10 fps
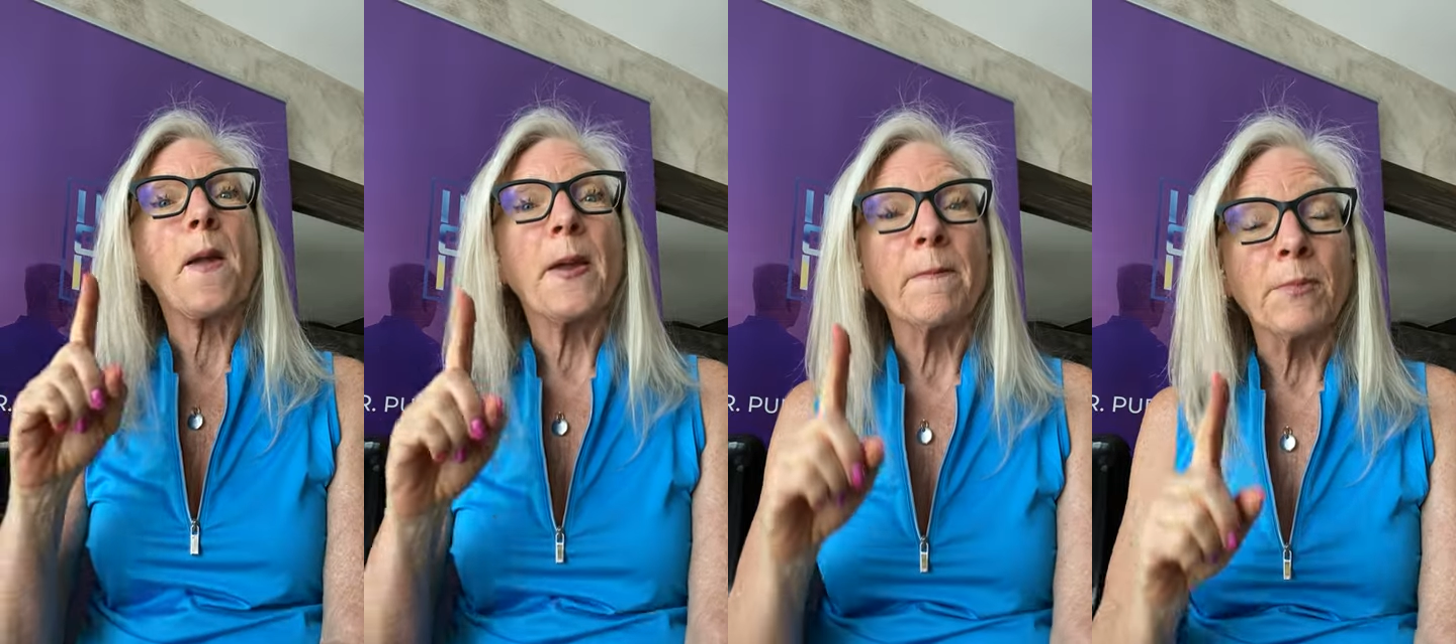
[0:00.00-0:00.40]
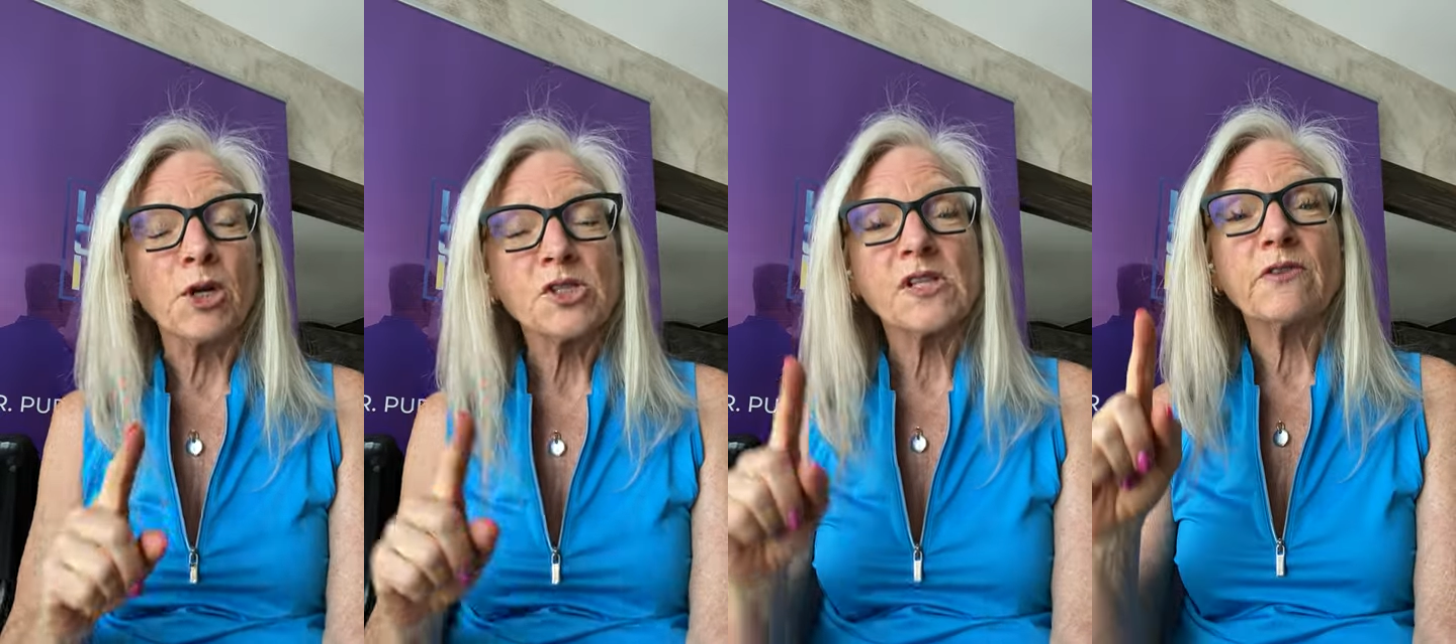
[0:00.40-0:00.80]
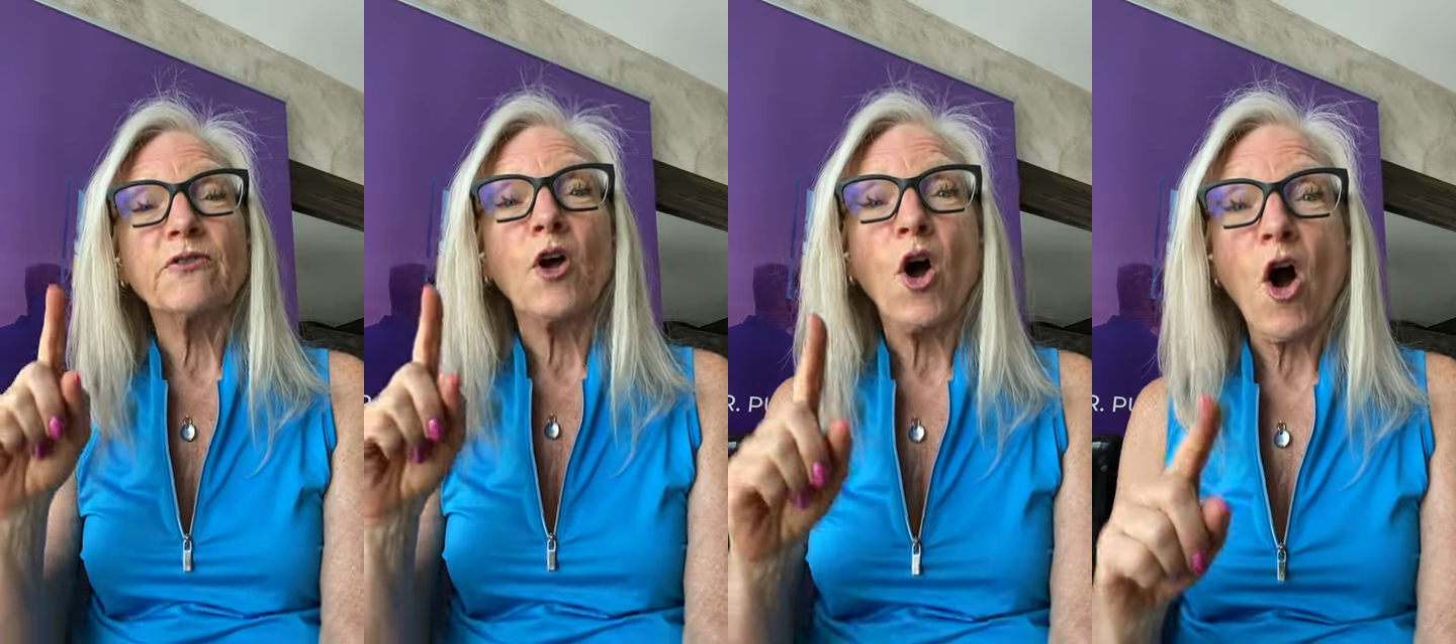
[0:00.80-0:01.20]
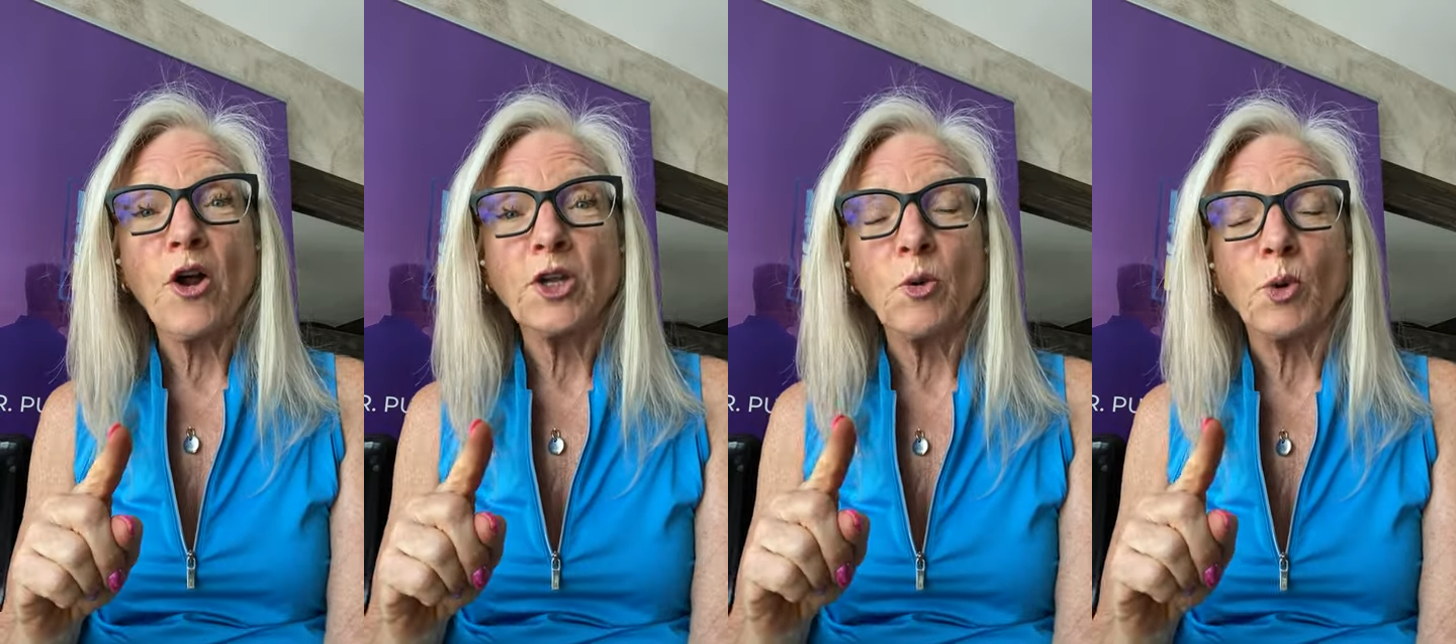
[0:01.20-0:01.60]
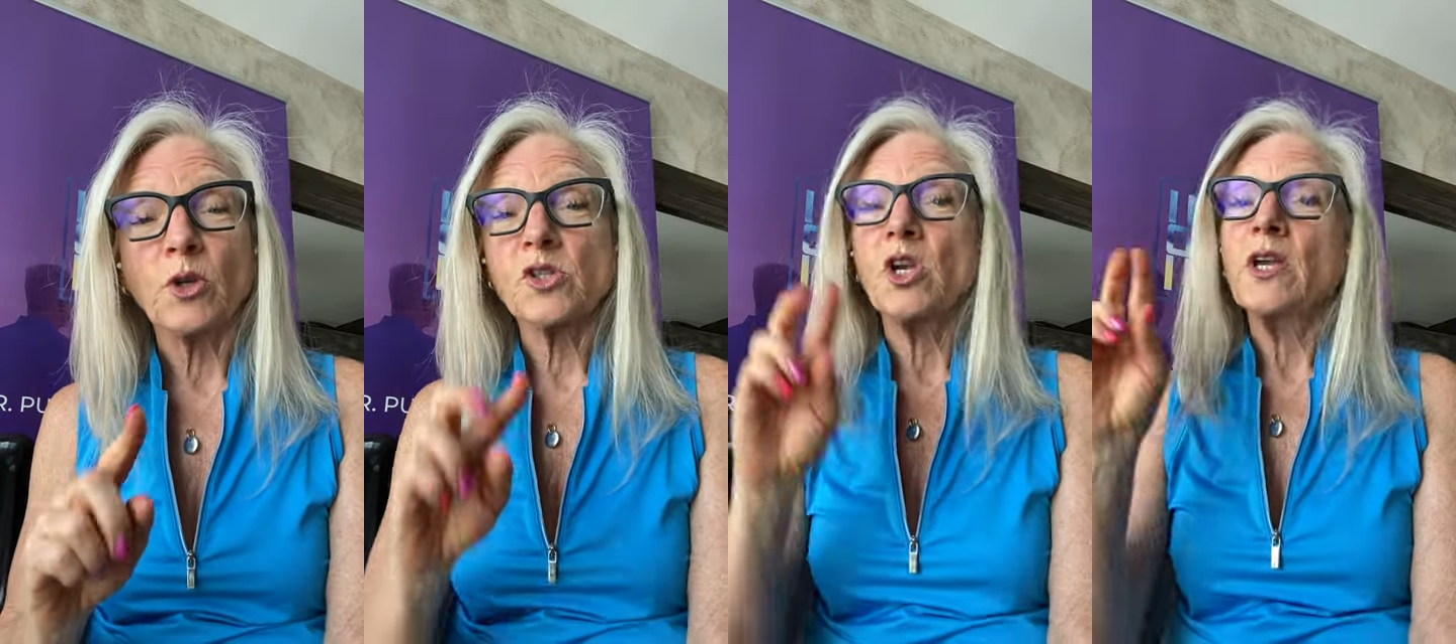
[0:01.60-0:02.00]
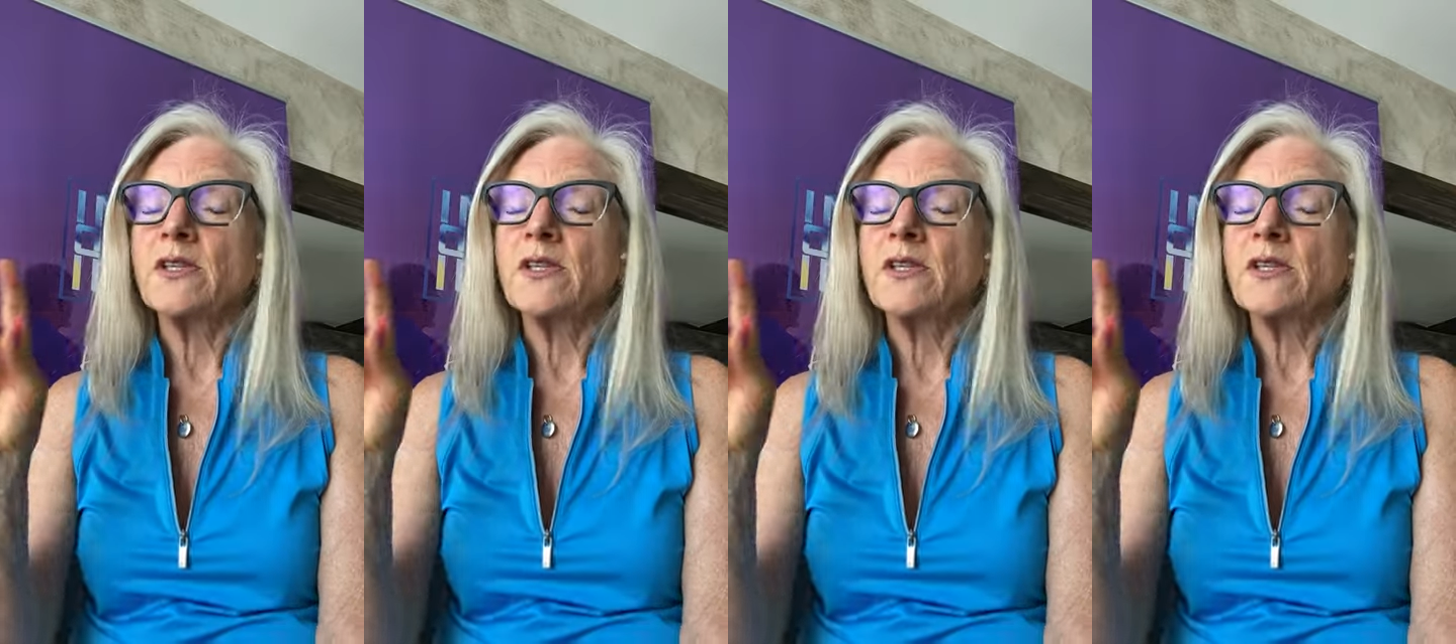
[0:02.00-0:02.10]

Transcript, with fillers: immersive audiobooks,